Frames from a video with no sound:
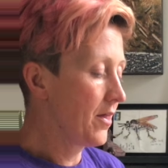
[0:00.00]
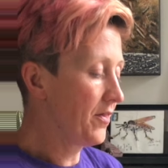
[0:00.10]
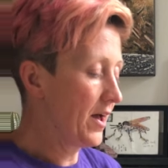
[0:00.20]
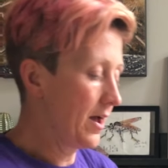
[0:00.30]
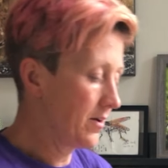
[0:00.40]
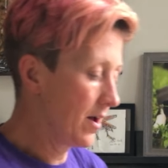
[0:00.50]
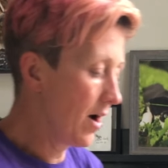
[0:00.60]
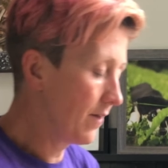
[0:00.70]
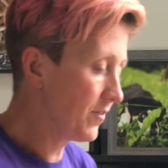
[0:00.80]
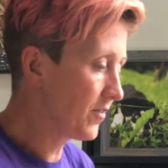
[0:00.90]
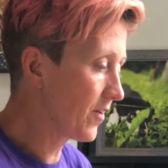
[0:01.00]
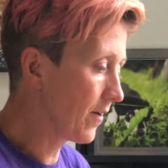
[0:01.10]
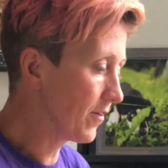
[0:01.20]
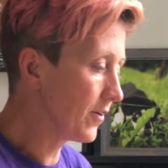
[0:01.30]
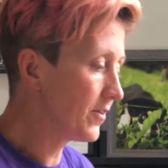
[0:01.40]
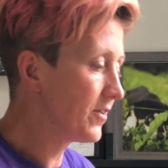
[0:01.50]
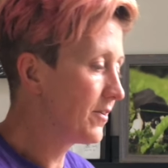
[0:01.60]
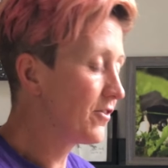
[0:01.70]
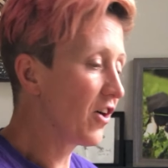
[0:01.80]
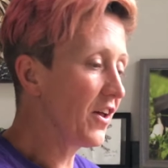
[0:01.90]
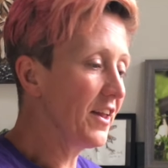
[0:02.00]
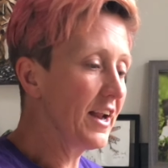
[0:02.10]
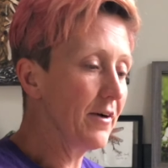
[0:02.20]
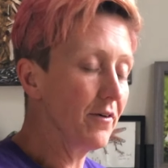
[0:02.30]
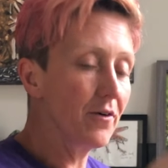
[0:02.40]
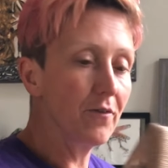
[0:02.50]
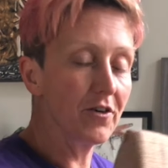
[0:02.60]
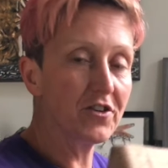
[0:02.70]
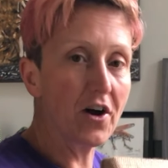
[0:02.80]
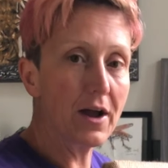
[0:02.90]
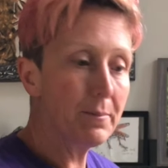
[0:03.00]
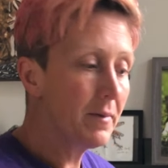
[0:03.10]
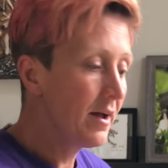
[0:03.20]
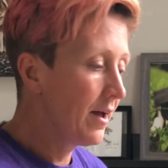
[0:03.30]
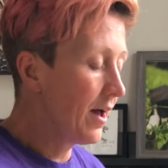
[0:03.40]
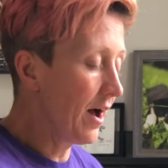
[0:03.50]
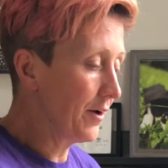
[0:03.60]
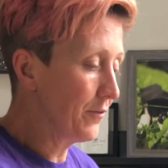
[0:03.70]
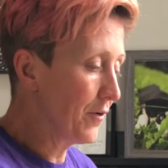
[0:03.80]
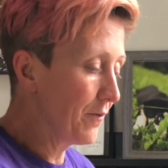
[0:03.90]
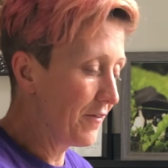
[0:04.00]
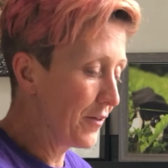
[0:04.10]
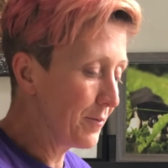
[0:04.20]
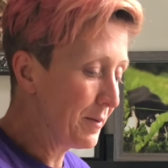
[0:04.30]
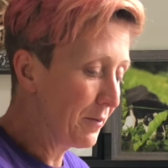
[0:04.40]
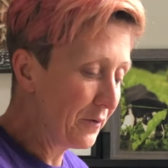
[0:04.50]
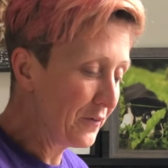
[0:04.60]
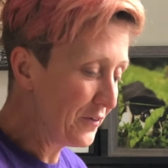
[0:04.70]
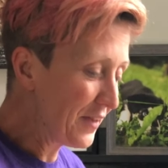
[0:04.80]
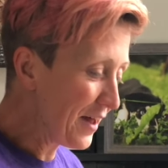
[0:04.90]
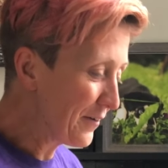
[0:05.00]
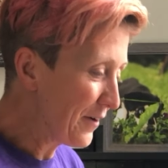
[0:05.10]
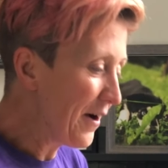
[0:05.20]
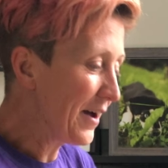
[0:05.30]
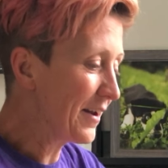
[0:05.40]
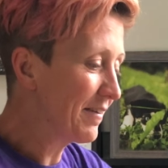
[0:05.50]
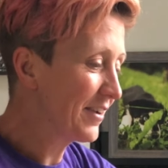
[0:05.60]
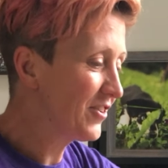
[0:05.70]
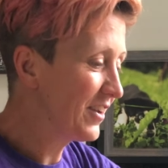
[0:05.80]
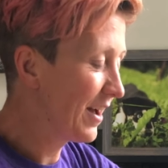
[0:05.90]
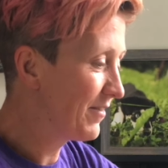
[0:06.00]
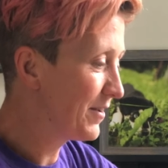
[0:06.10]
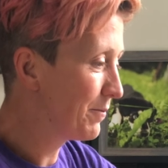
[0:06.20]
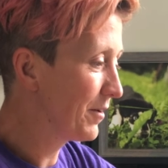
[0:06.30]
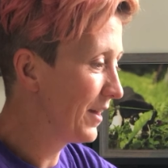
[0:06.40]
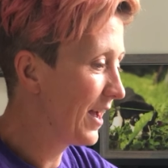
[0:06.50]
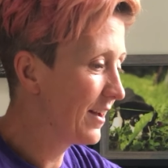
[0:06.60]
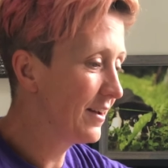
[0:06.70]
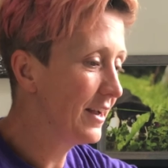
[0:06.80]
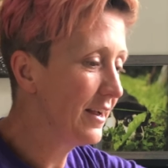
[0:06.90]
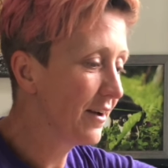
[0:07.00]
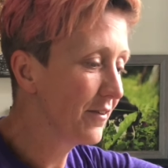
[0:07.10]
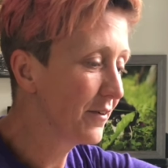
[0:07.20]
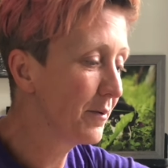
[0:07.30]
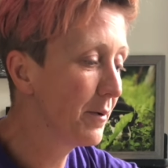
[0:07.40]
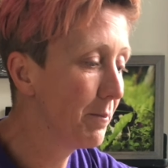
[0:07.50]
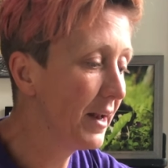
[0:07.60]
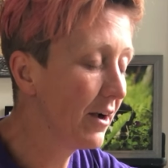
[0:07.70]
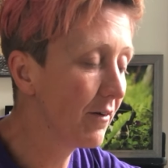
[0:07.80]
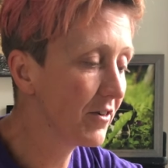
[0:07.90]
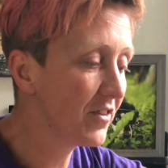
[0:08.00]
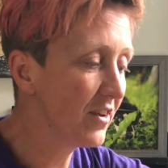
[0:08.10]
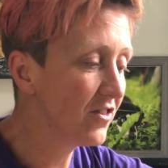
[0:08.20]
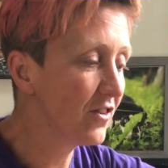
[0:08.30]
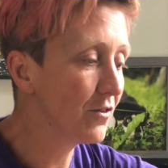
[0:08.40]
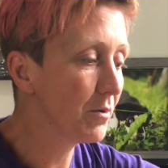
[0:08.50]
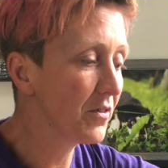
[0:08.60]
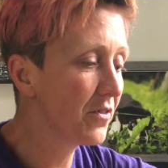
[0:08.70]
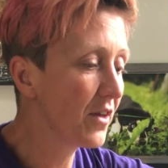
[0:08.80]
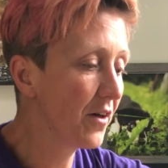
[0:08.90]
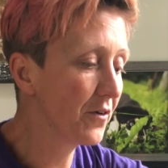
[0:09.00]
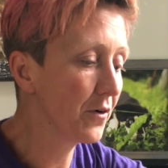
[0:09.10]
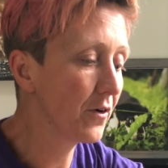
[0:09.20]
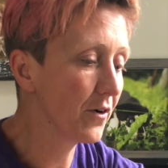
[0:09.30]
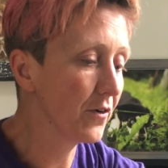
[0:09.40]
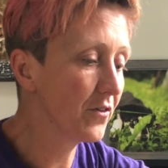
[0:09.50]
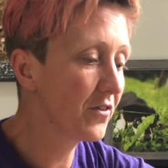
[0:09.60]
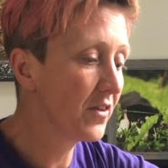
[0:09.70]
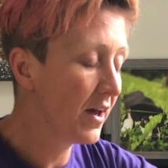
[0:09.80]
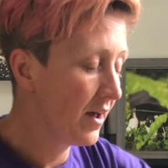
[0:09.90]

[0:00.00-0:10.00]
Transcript: that I've discovered trial and error over time. I don't know if other people do that or not. I actually haven't really had many conversations with other hookers